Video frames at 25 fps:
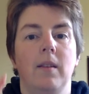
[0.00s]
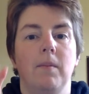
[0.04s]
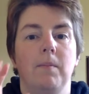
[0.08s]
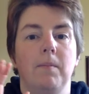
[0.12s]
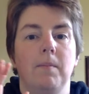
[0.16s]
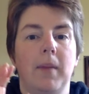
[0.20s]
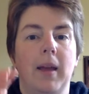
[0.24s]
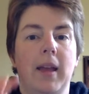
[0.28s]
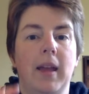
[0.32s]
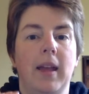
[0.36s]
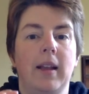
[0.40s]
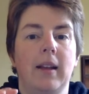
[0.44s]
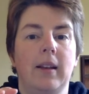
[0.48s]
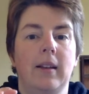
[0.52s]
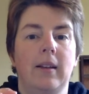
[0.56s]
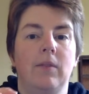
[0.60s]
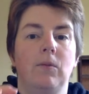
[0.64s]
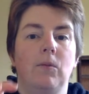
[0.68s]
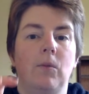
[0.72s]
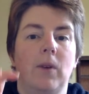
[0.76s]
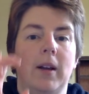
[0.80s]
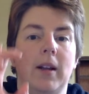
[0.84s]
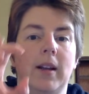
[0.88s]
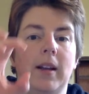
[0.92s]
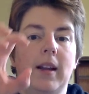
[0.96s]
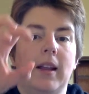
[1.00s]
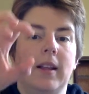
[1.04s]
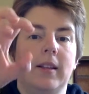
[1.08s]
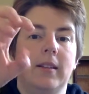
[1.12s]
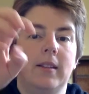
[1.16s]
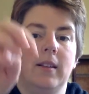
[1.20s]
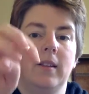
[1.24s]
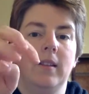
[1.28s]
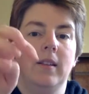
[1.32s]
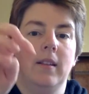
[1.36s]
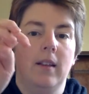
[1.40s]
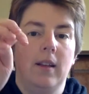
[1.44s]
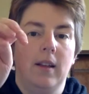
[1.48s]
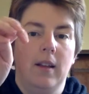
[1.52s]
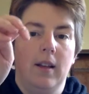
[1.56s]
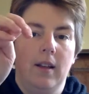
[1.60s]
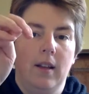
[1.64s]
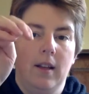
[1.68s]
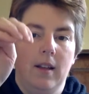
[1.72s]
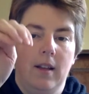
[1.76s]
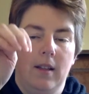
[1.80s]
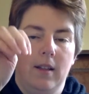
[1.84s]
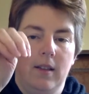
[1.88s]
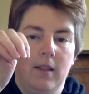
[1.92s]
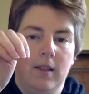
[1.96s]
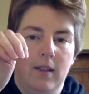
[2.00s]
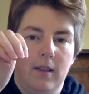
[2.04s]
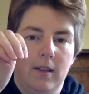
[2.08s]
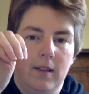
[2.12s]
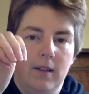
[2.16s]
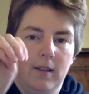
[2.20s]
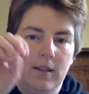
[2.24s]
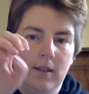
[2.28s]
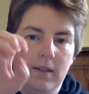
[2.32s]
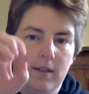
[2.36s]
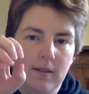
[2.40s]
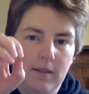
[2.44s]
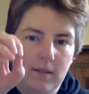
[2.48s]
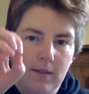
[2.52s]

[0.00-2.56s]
The main one as in the